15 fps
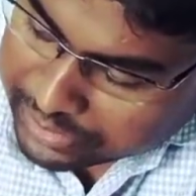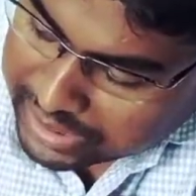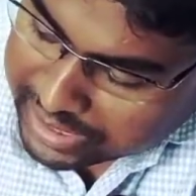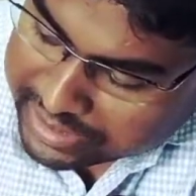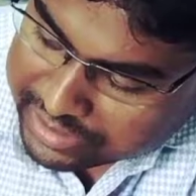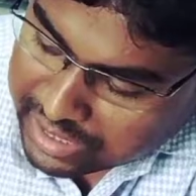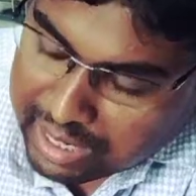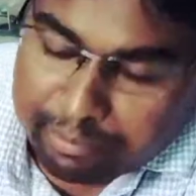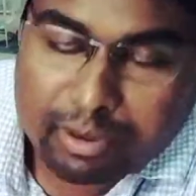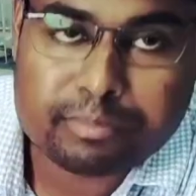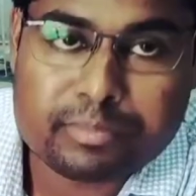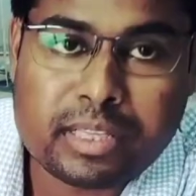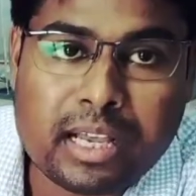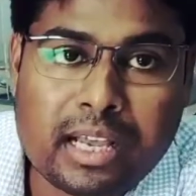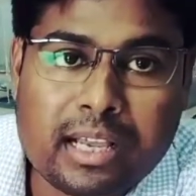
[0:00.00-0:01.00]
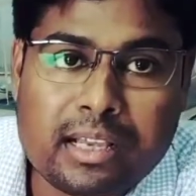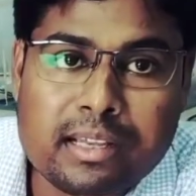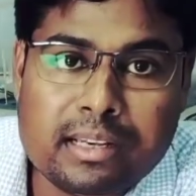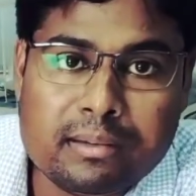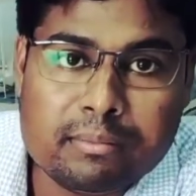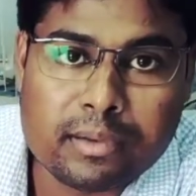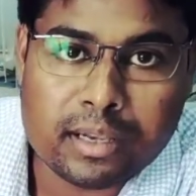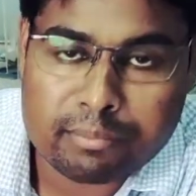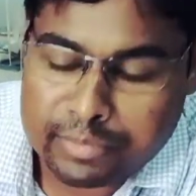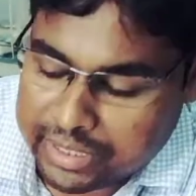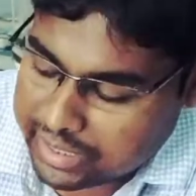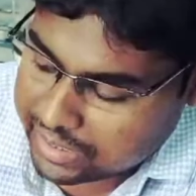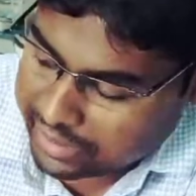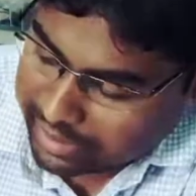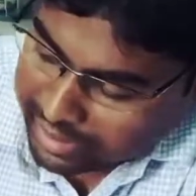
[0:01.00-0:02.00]
just above the
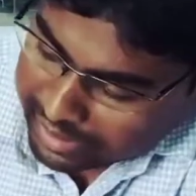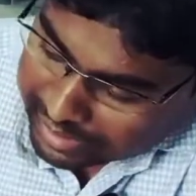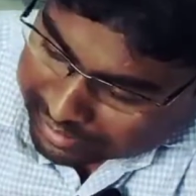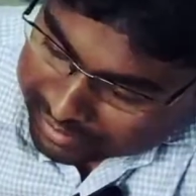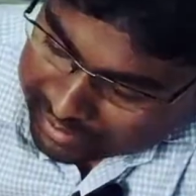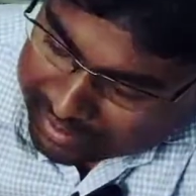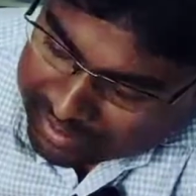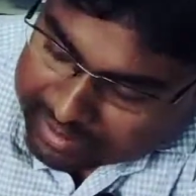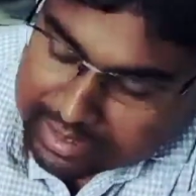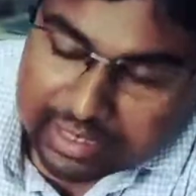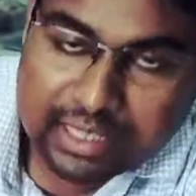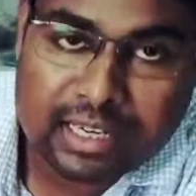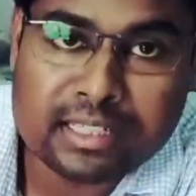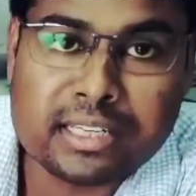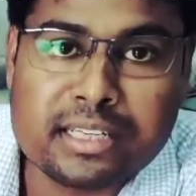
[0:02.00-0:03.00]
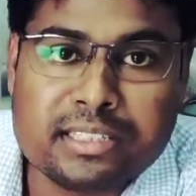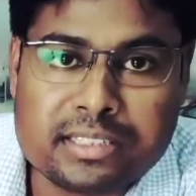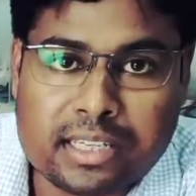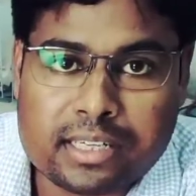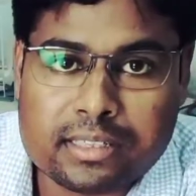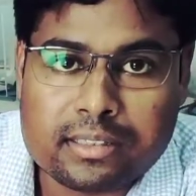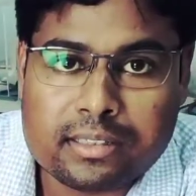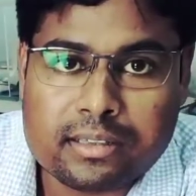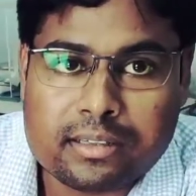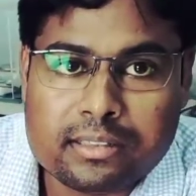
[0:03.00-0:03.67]
mirror, this is the condenser.